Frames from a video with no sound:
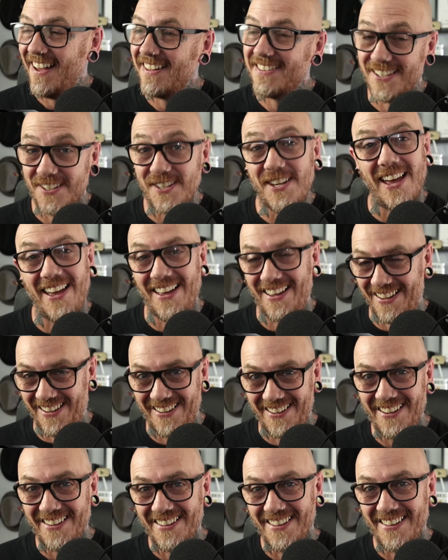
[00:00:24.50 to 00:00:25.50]
And
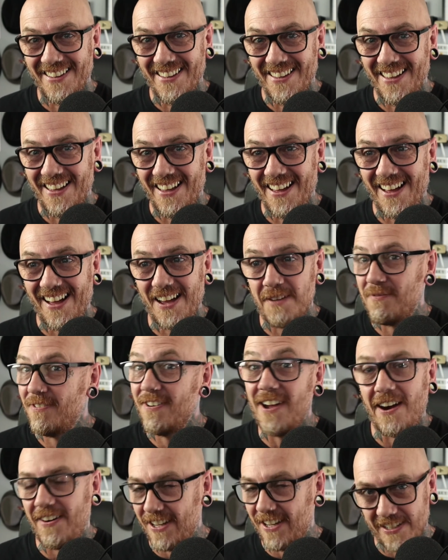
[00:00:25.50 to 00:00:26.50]
today, I'm
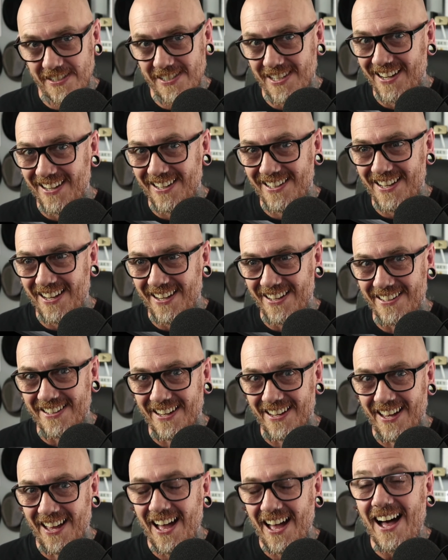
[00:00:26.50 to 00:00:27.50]
very excited.
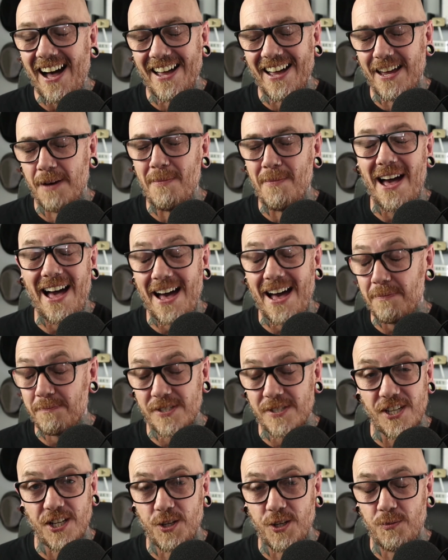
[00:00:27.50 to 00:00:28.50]
I am
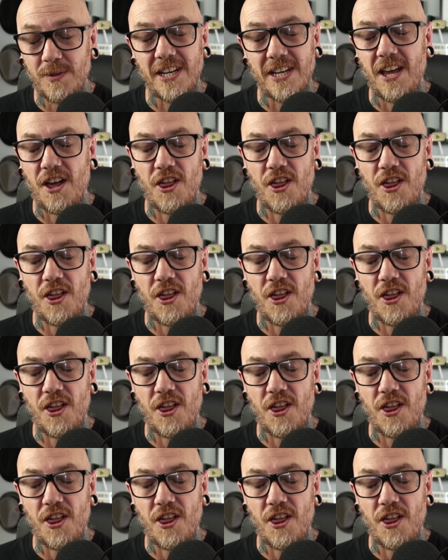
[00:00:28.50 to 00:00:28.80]
absolutely